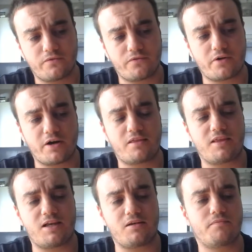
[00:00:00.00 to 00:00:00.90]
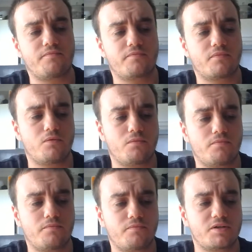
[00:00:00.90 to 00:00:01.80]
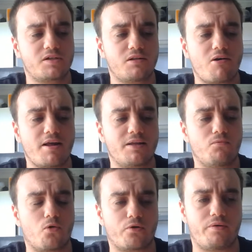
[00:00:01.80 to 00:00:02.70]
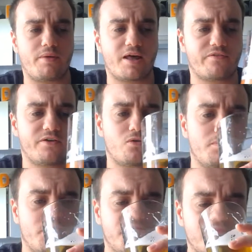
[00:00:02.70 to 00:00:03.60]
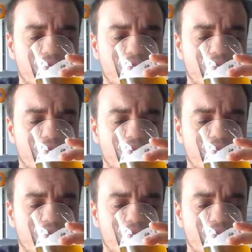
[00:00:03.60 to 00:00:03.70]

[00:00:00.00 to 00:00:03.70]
very thin, slightly watery mouthfeel, but